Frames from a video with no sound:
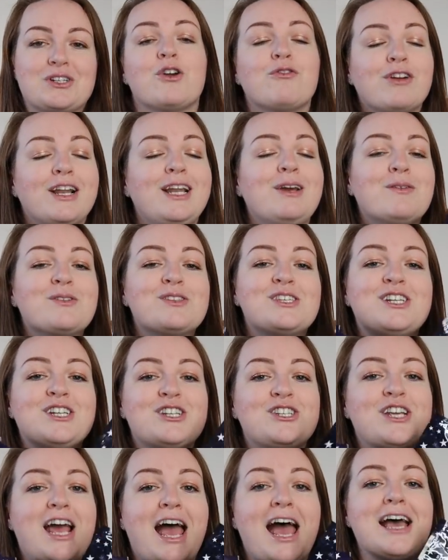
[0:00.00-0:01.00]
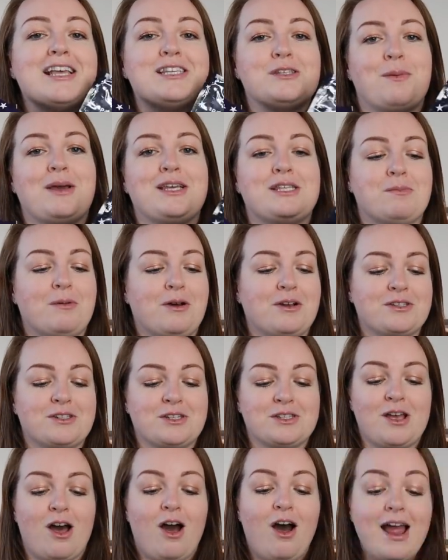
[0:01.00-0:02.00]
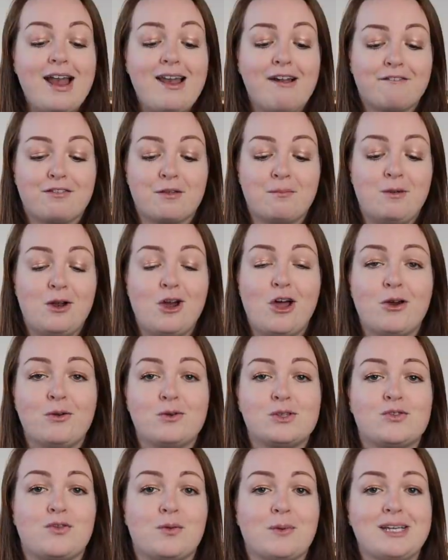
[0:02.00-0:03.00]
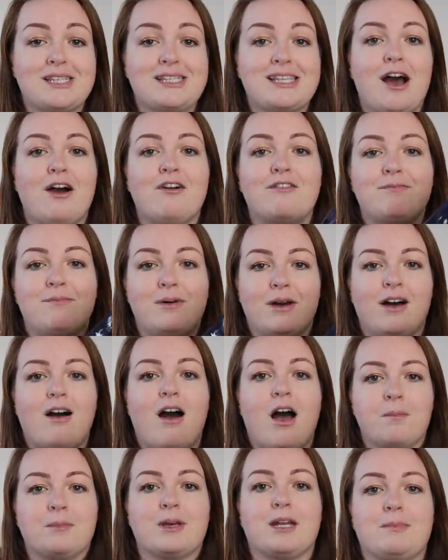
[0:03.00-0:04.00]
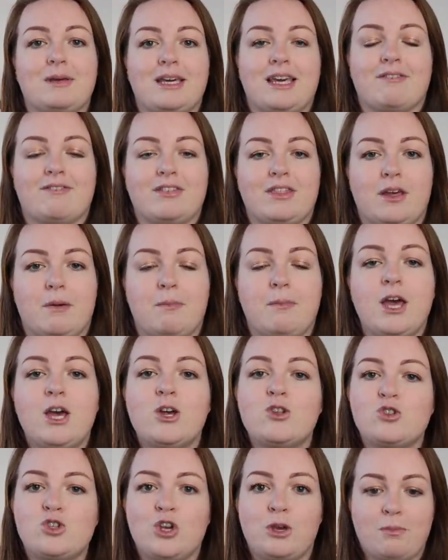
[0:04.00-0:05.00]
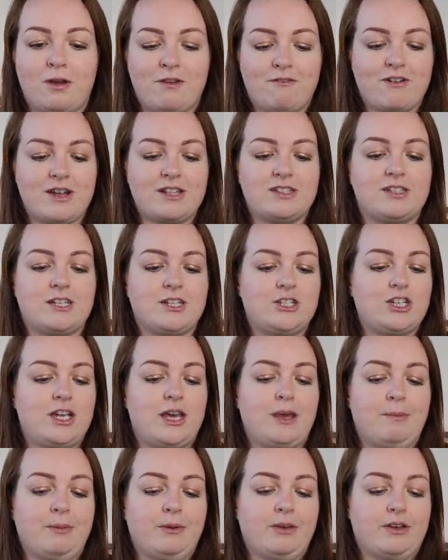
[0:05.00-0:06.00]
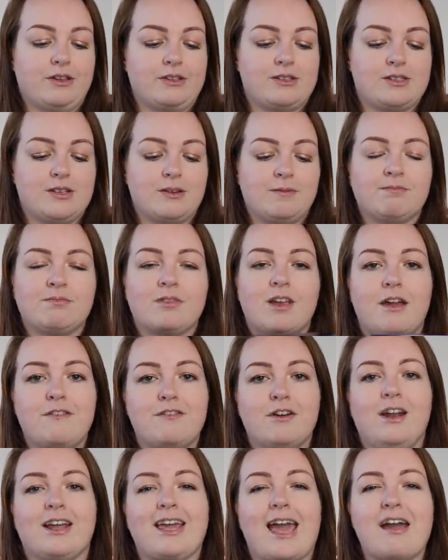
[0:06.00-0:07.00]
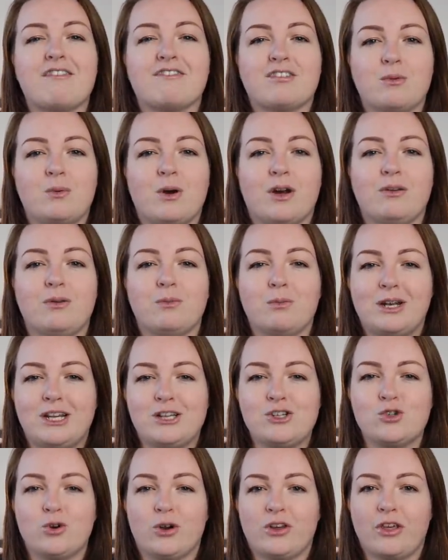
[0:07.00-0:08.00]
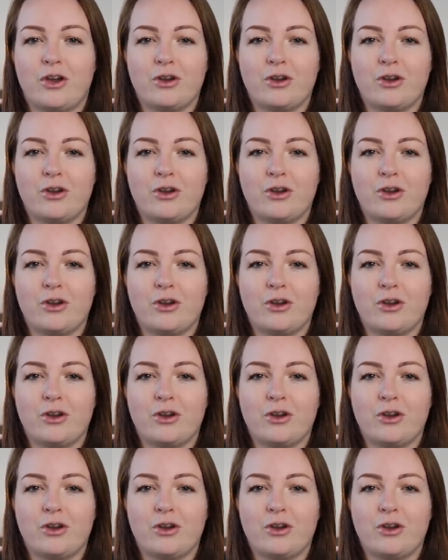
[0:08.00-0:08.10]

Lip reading: So I really wanted to share a space mask, because I love them loads for myself, but I'm gonna be giving them to my friends this year, because I feel like everyone will enjoy